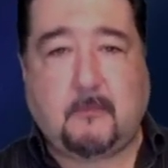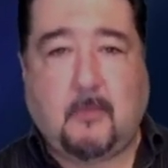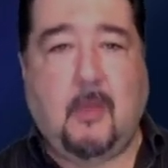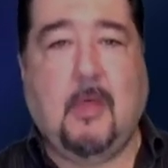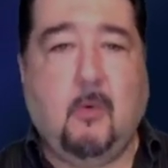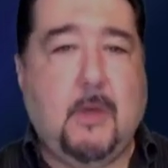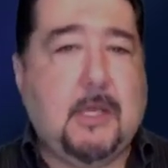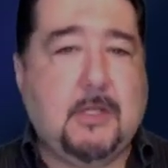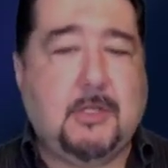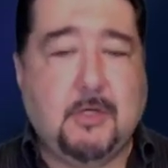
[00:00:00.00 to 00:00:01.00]
that we
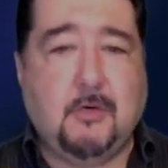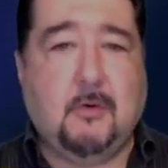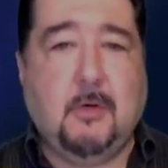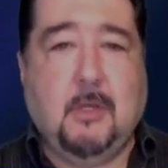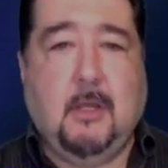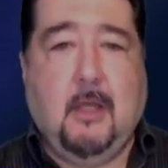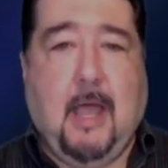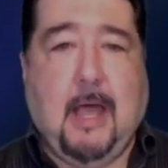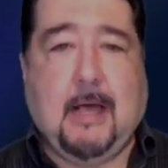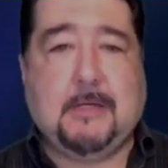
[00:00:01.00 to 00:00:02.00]
can do
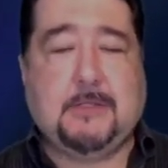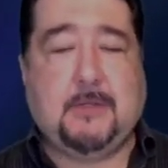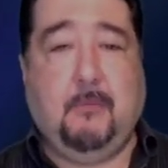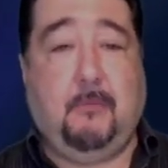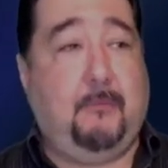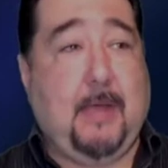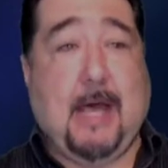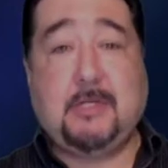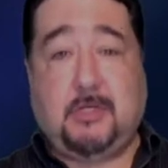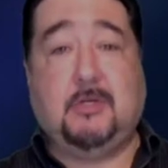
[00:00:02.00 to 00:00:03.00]
as
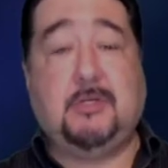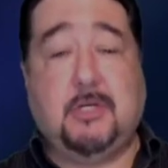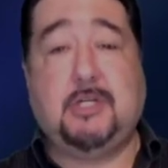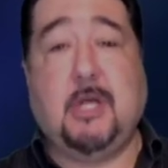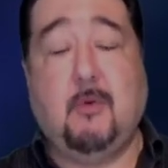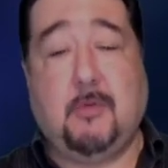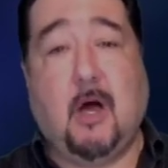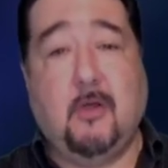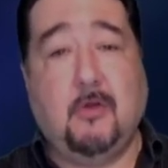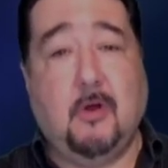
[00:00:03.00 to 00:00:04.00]
pastors to share with
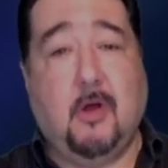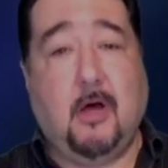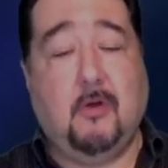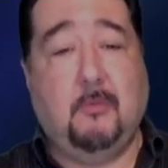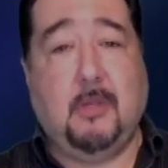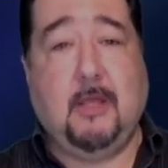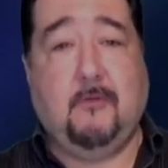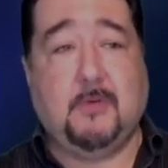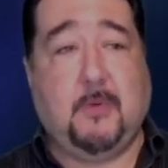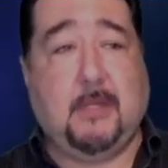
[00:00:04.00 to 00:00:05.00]
other other
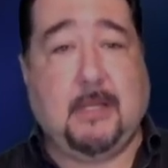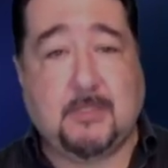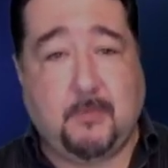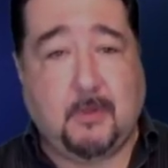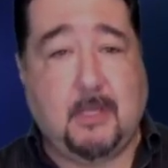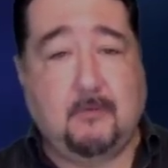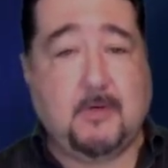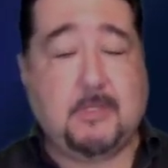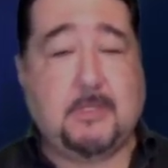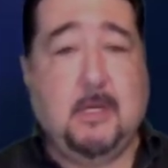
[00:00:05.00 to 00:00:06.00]
believers, but then as
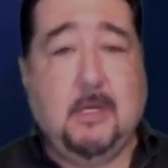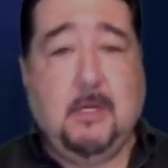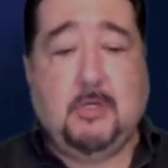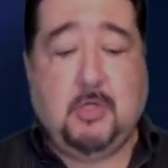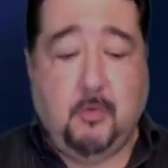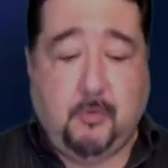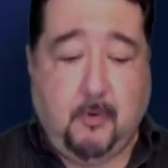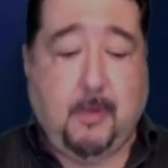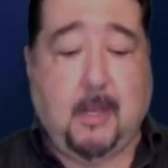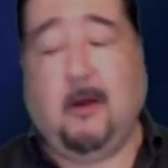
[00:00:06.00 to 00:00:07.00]
believers to
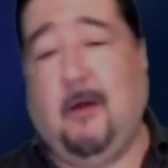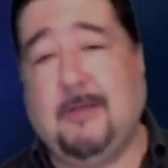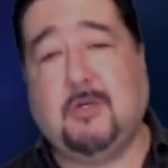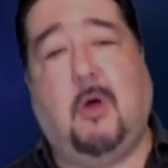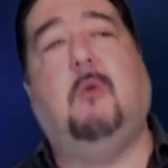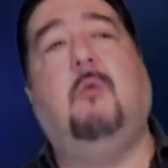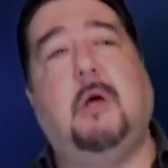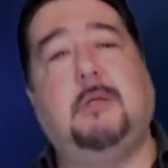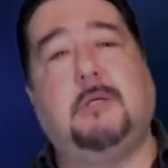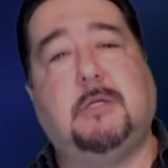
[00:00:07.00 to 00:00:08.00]
prepare. And so I
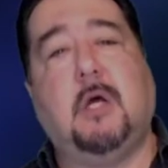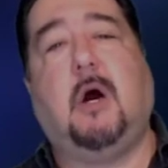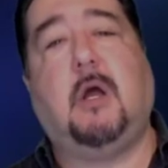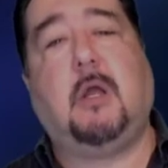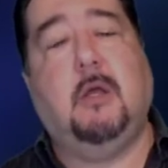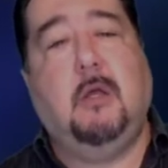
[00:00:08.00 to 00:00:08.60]
want to talk